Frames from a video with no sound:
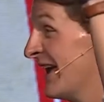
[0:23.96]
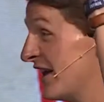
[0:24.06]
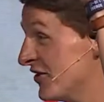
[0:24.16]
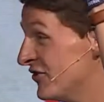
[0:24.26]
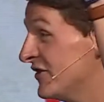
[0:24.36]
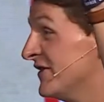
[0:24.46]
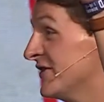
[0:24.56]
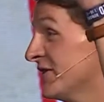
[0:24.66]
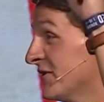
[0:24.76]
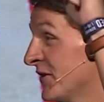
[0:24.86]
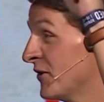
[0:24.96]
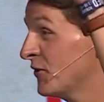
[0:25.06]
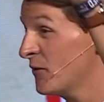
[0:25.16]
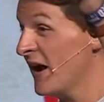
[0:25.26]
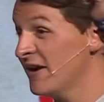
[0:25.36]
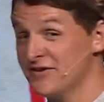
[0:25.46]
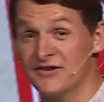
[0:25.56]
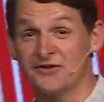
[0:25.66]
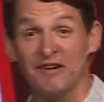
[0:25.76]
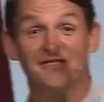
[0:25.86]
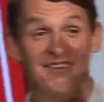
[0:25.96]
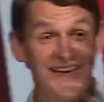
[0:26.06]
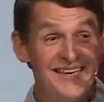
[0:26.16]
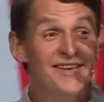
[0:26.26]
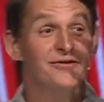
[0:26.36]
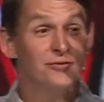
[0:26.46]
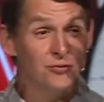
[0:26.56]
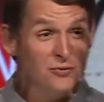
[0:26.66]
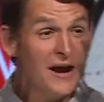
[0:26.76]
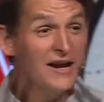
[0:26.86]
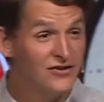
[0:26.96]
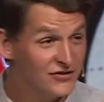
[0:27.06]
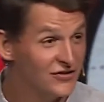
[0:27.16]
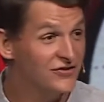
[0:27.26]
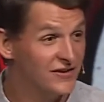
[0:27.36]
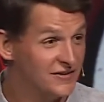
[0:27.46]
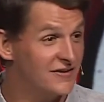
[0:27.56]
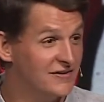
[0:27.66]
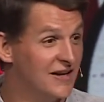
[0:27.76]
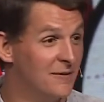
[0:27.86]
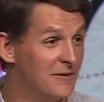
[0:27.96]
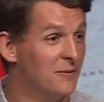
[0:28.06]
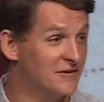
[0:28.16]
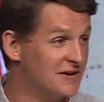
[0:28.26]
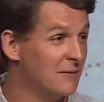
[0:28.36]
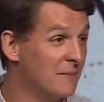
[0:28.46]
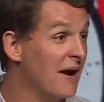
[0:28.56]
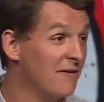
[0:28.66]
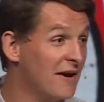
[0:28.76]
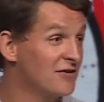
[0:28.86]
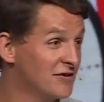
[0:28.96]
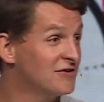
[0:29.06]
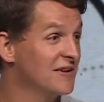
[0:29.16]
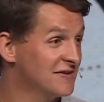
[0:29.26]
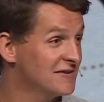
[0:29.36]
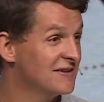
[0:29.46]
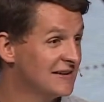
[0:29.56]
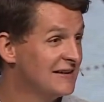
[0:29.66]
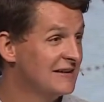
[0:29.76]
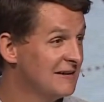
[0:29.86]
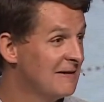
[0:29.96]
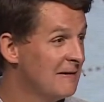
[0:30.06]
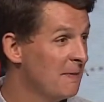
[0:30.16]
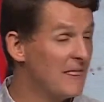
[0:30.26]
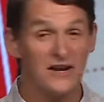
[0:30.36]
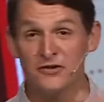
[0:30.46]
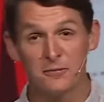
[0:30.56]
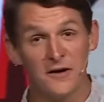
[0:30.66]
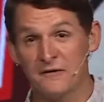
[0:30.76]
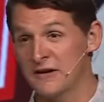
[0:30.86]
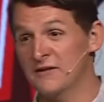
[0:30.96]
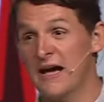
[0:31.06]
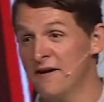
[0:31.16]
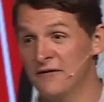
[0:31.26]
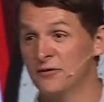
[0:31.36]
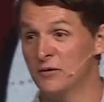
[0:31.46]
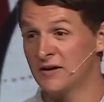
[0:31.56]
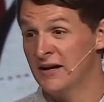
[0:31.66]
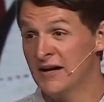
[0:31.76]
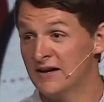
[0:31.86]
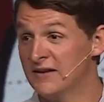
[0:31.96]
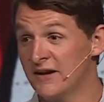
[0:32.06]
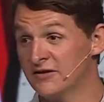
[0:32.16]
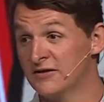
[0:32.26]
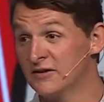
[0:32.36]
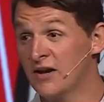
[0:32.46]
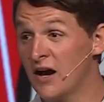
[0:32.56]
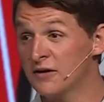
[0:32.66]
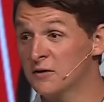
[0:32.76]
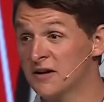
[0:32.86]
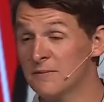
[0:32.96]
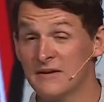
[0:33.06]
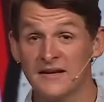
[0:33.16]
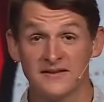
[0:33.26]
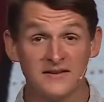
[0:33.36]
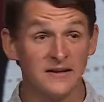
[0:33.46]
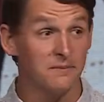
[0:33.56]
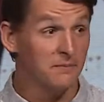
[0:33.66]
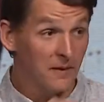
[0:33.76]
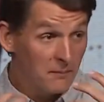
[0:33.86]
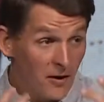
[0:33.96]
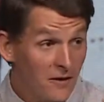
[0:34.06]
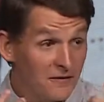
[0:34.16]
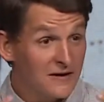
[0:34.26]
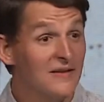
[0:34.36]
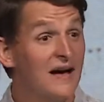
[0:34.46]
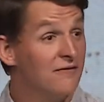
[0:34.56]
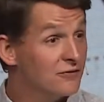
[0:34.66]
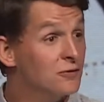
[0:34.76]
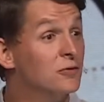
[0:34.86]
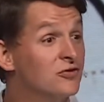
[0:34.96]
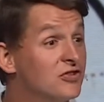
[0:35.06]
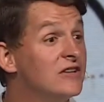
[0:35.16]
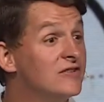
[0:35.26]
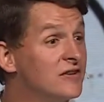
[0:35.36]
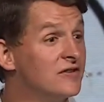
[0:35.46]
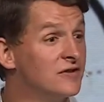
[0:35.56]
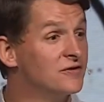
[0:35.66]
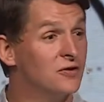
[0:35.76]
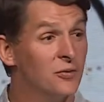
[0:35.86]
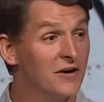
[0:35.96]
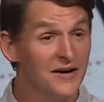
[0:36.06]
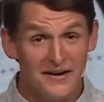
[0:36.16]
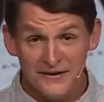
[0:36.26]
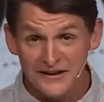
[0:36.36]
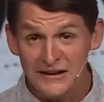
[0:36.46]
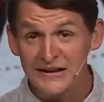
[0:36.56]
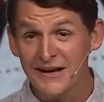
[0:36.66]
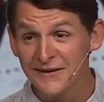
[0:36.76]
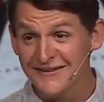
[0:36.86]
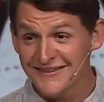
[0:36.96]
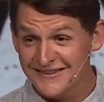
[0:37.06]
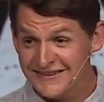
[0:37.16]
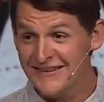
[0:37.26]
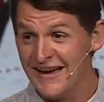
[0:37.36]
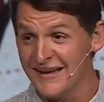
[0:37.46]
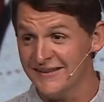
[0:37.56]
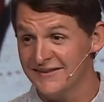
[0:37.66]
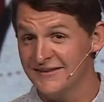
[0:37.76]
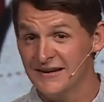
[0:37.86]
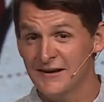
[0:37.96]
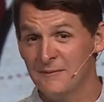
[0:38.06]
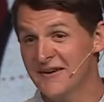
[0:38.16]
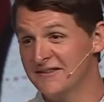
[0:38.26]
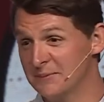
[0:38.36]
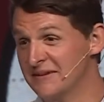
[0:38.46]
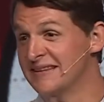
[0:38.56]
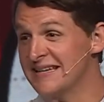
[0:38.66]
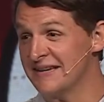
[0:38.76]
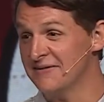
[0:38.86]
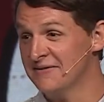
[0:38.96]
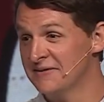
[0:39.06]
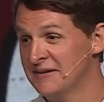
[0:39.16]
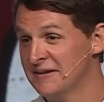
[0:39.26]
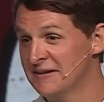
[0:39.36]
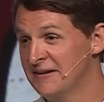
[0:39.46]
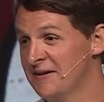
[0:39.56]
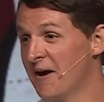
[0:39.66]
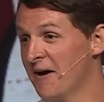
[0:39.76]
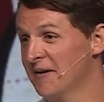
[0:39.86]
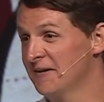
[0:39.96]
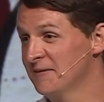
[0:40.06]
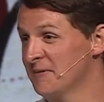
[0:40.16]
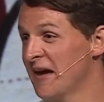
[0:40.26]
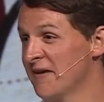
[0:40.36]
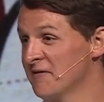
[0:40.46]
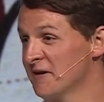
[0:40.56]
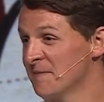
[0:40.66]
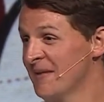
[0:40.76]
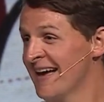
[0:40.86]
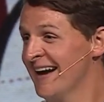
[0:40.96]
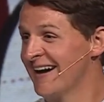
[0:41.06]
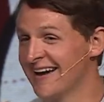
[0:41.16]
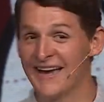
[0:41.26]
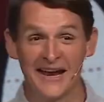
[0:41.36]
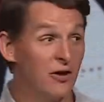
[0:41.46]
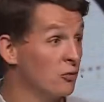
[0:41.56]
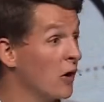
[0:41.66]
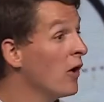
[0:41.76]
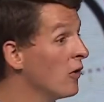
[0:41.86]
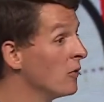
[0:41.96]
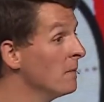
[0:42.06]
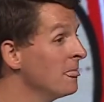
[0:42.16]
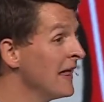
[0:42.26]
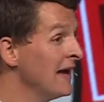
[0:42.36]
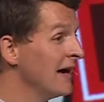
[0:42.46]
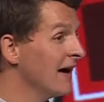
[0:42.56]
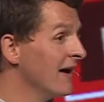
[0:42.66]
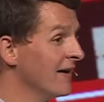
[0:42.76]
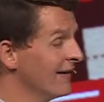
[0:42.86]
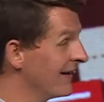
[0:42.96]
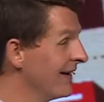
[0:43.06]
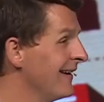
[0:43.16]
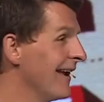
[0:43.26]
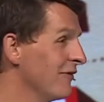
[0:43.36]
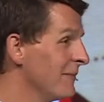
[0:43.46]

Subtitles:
in Jesus Christ and trusting that his righteousness is going to be what's going to be my righteousness. And his perfect life is what allows God to look at me and see a perfect life through Jesus. And so we are declared saints because of belief, not behavior. In Rome, again, never